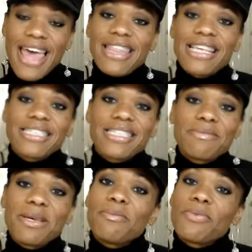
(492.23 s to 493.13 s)
and this
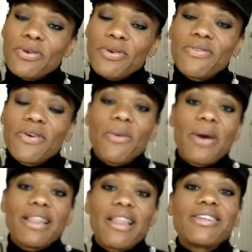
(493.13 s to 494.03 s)
has been Proof
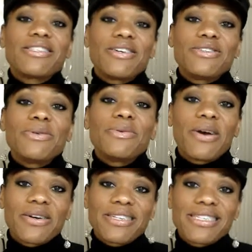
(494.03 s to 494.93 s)
Weight Loss Surgery
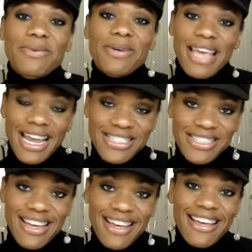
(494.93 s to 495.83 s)
Works with
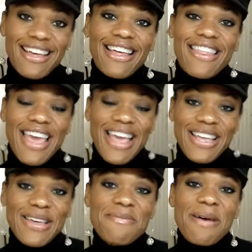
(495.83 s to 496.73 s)
Aisha.
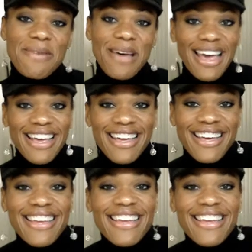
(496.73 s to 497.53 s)
Thank you. Bye-bye.